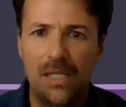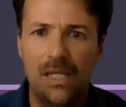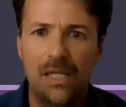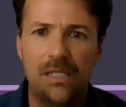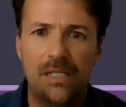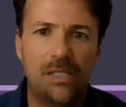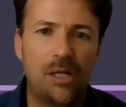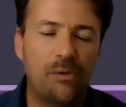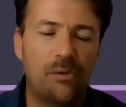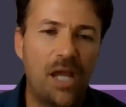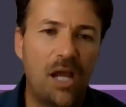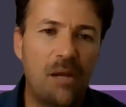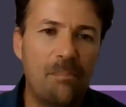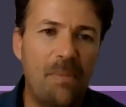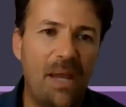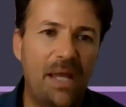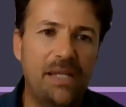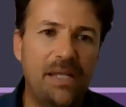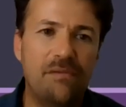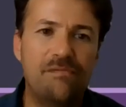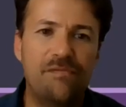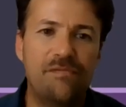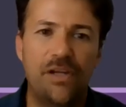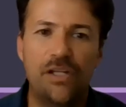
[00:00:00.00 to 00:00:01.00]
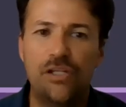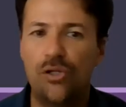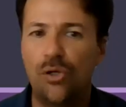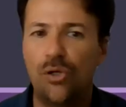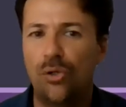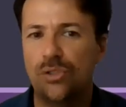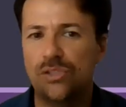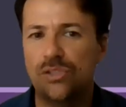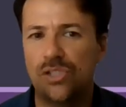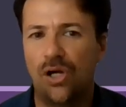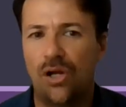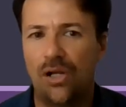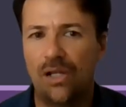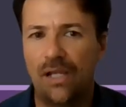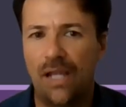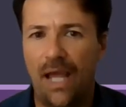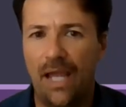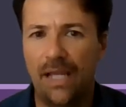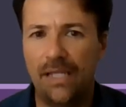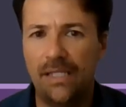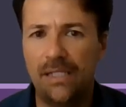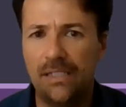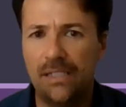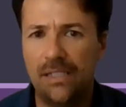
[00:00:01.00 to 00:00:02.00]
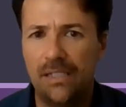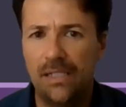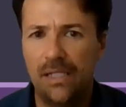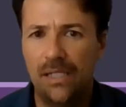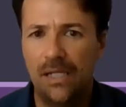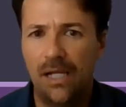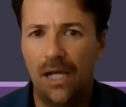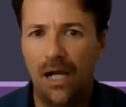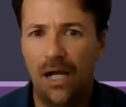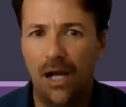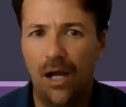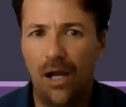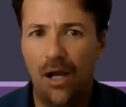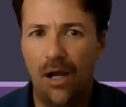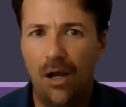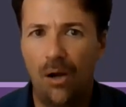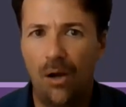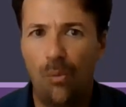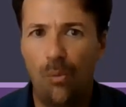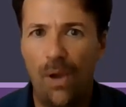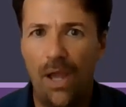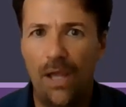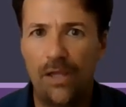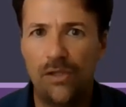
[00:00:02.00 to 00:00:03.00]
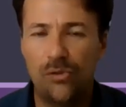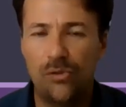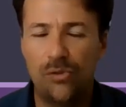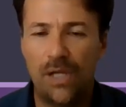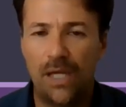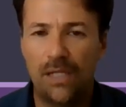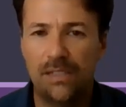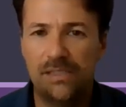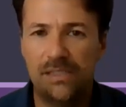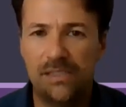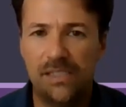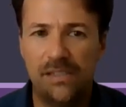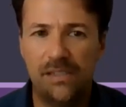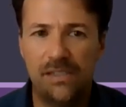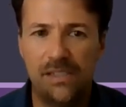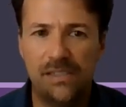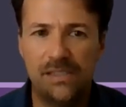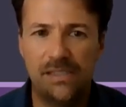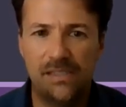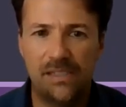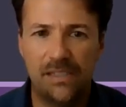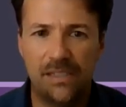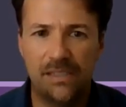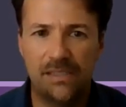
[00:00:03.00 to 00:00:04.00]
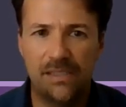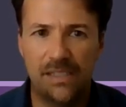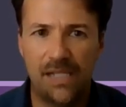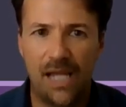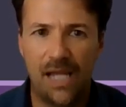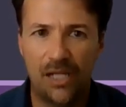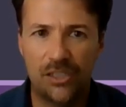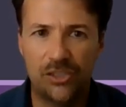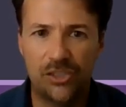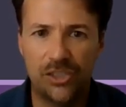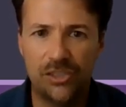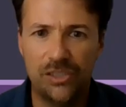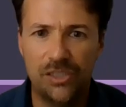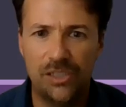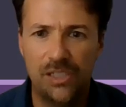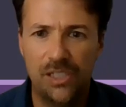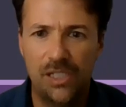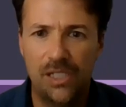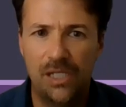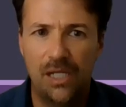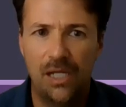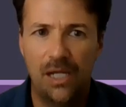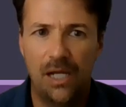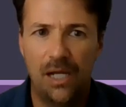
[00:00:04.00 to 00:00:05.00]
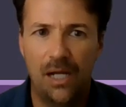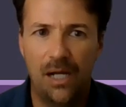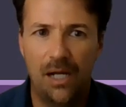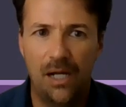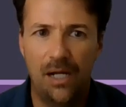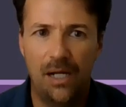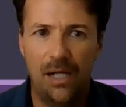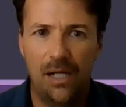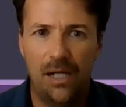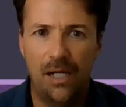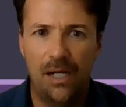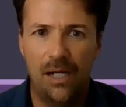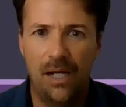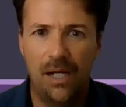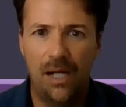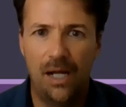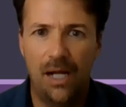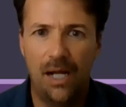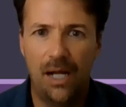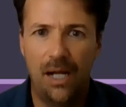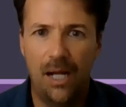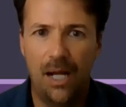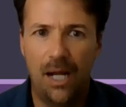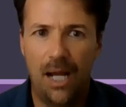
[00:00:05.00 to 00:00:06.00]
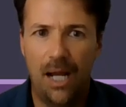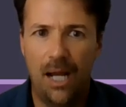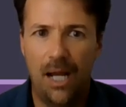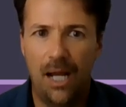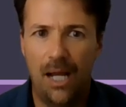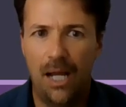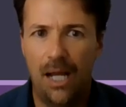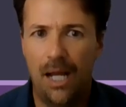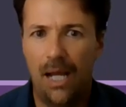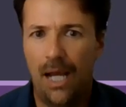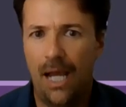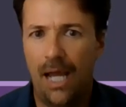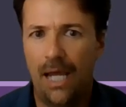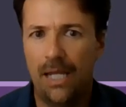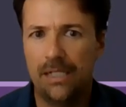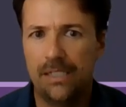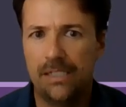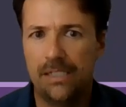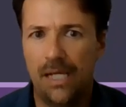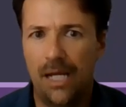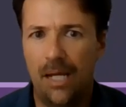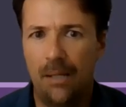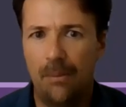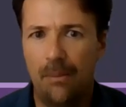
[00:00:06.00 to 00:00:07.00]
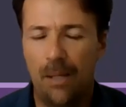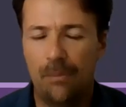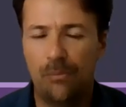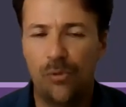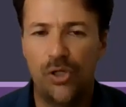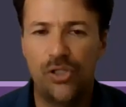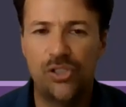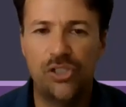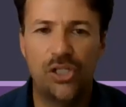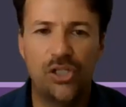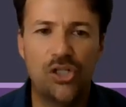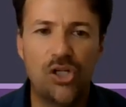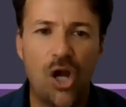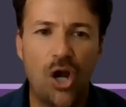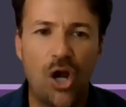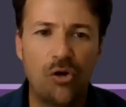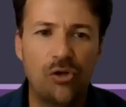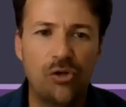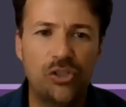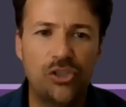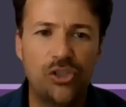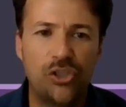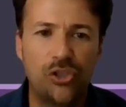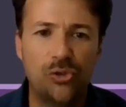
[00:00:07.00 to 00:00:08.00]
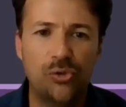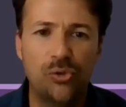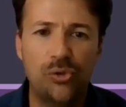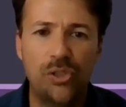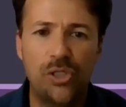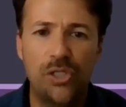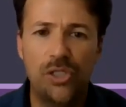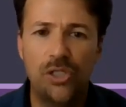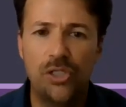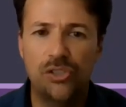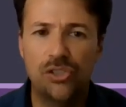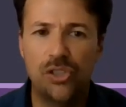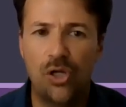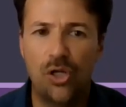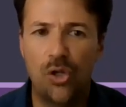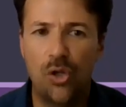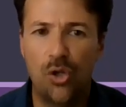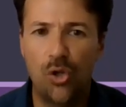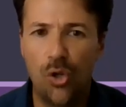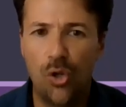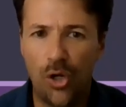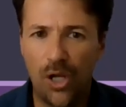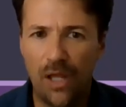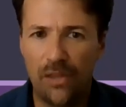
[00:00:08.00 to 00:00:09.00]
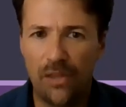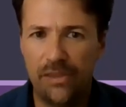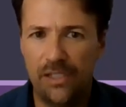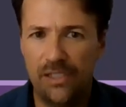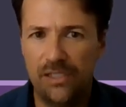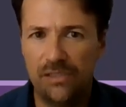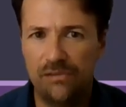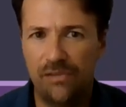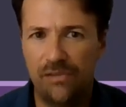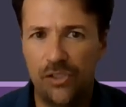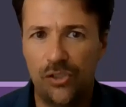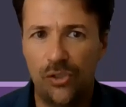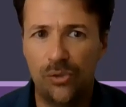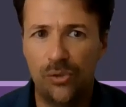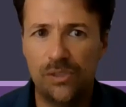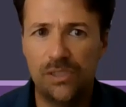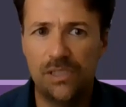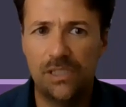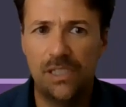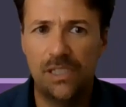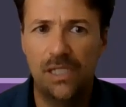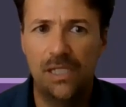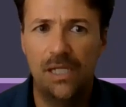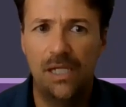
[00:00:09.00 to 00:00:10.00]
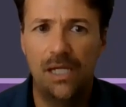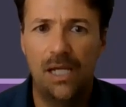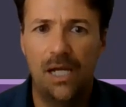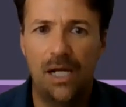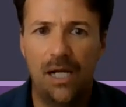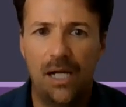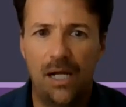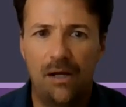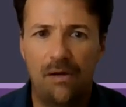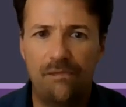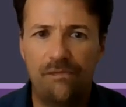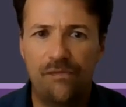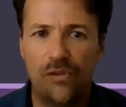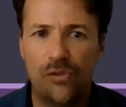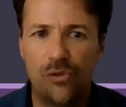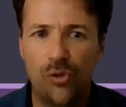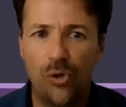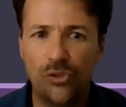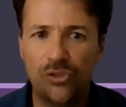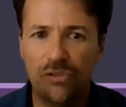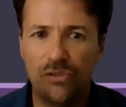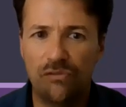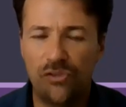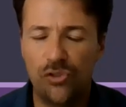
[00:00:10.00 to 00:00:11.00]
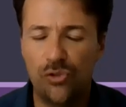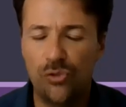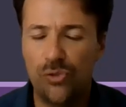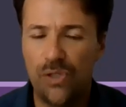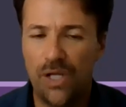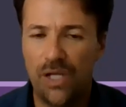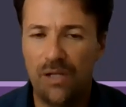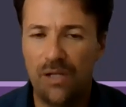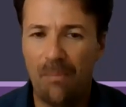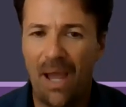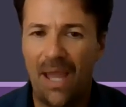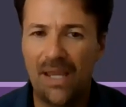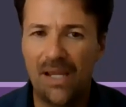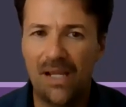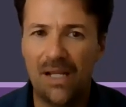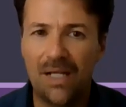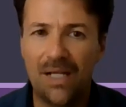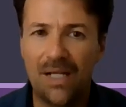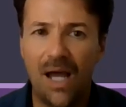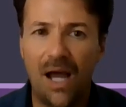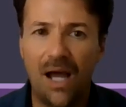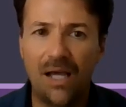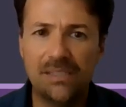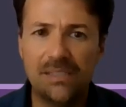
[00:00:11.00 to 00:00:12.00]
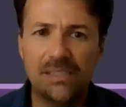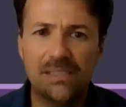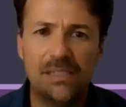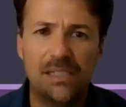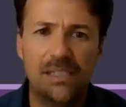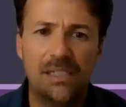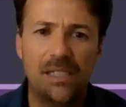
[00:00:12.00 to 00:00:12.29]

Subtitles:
Now, there are many videos online where you can see these things in action. And I'm going to encourage you to look at these videos. For those of you in my class,